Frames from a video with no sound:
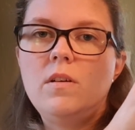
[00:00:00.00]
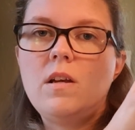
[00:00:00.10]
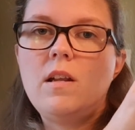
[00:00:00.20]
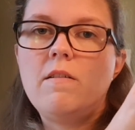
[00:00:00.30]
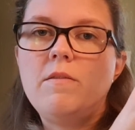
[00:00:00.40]
I
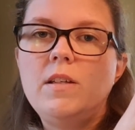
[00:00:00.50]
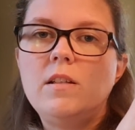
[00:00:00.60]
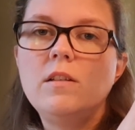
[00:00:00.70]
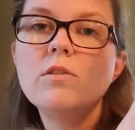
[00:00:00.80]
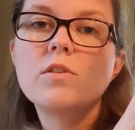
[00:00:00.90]
love how it
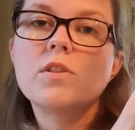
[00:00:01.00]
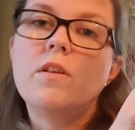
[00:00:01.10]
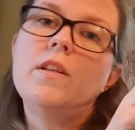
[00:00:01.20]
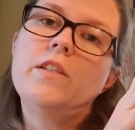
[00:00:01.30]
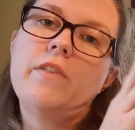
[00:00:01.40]
looks
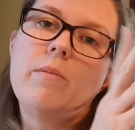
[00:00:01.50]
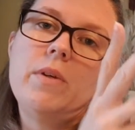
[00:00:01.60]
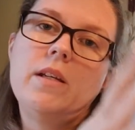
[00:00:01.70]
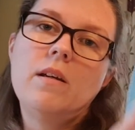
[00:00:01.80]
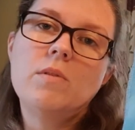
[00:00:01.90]
on this
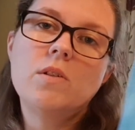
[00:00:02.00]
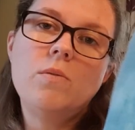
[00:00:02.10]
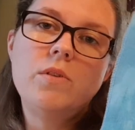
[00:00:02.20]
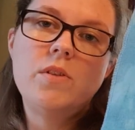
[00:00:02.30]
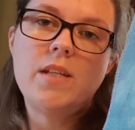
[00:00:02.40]
fabric, I was
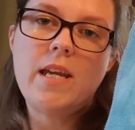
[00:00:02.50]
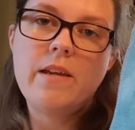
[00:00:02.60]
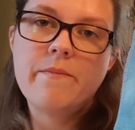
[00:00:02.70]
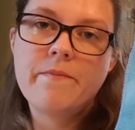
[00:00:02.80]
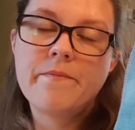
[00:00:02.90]
going to say.